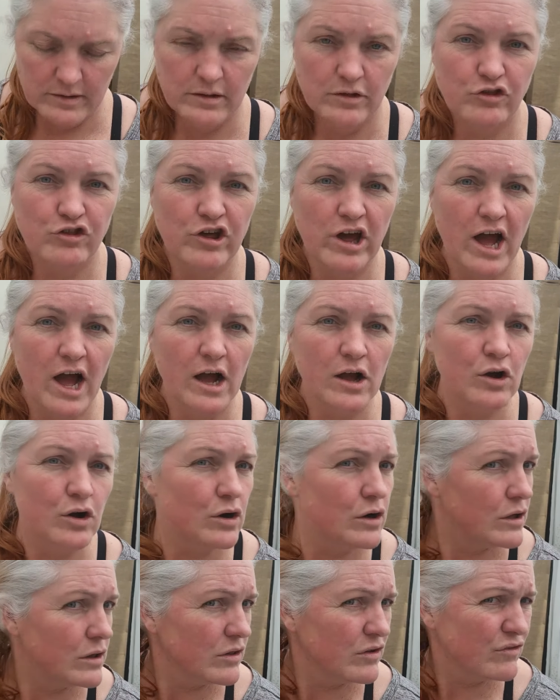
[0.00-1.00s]

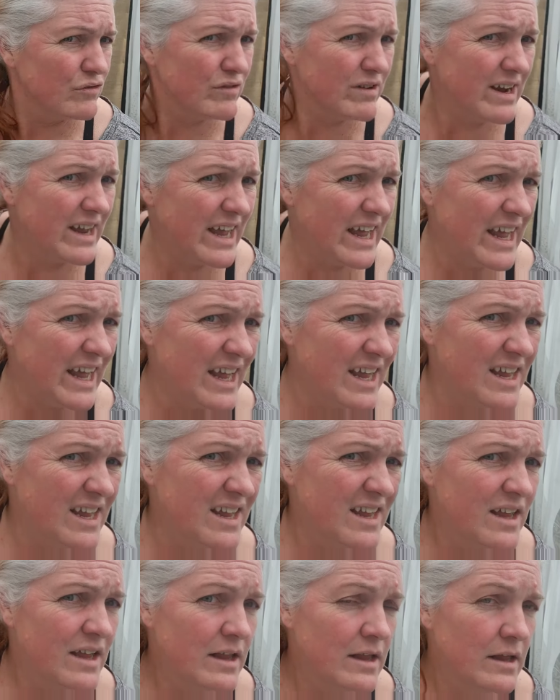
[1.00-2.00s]
charcoal grey
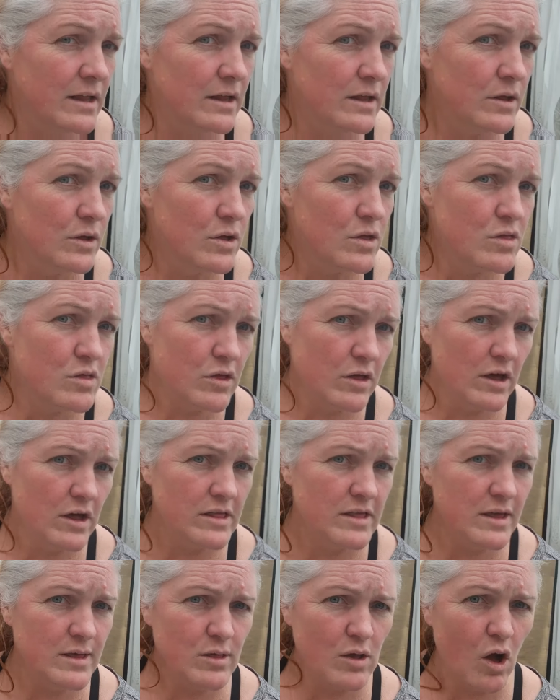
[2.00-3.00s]

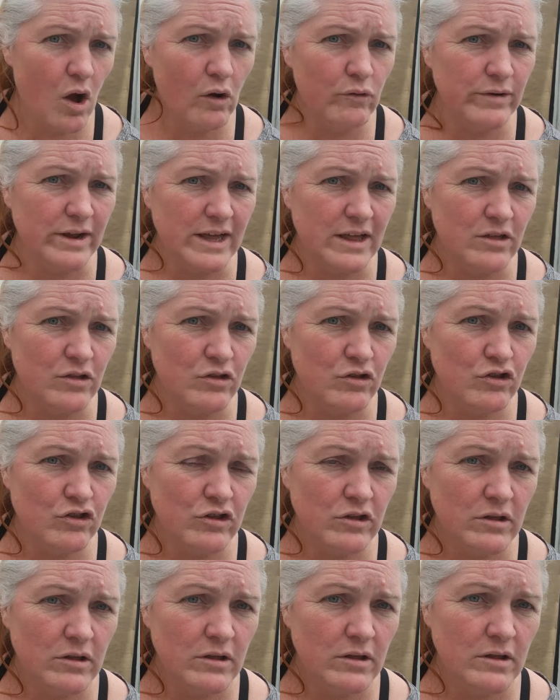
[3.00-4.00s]
turn this
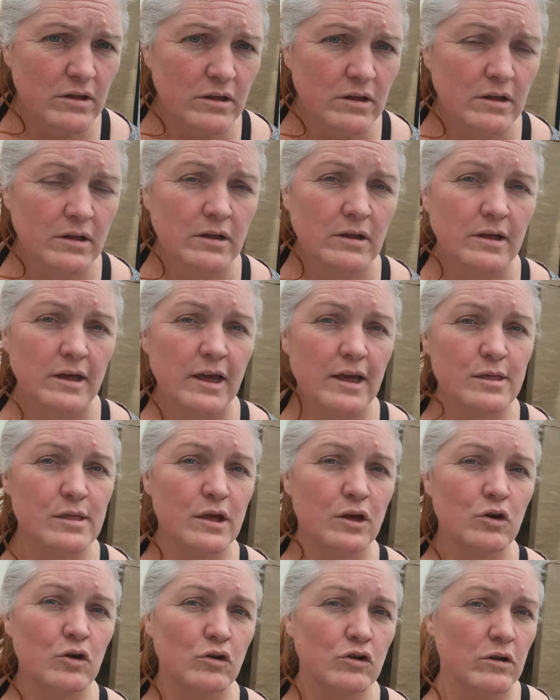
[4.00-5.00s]
orange? Is
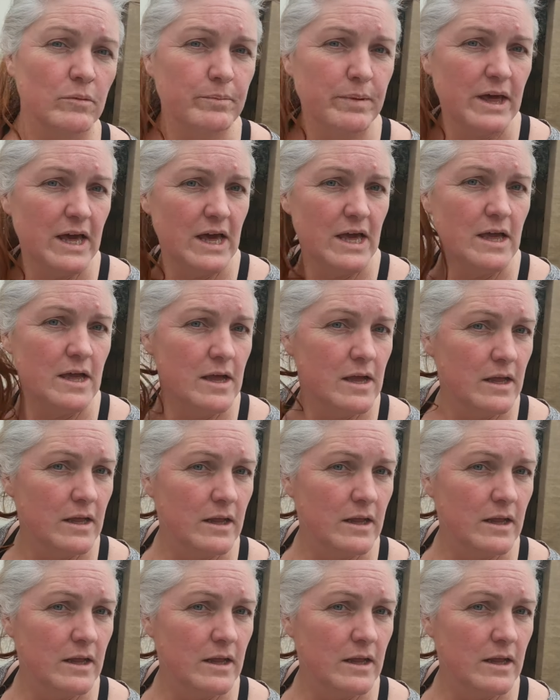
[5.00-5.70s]
it gonna be